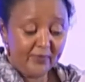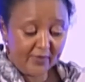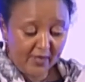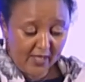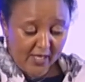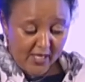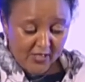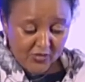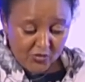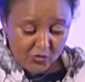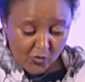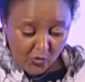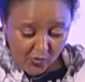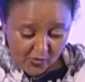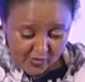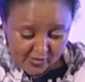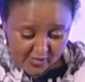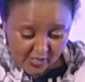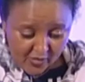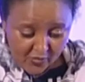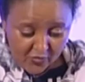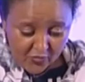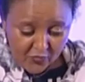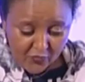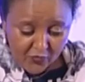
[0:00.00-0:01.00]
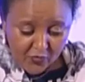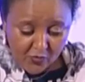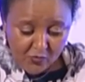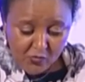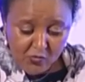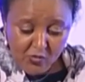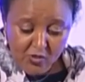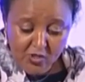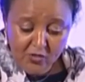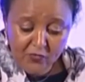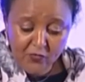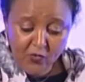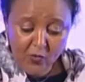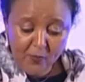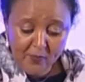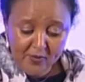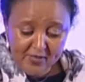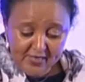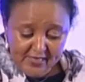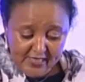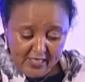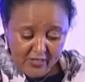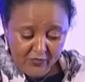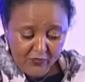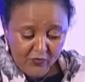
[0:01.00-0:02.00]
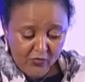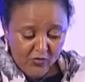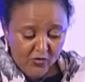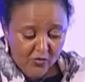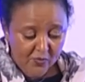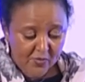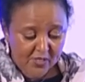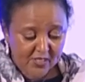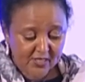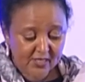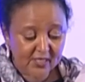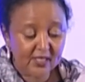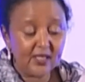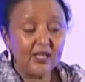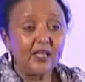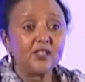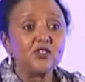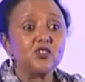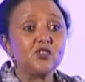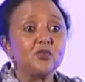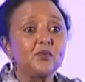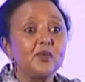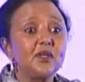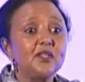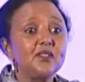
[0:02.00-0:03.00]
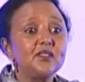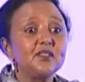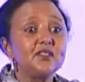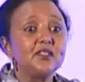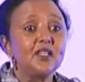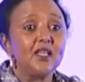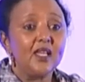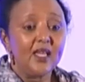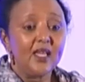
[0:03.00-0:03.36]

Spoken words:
has gone down from 24% for domestic customers,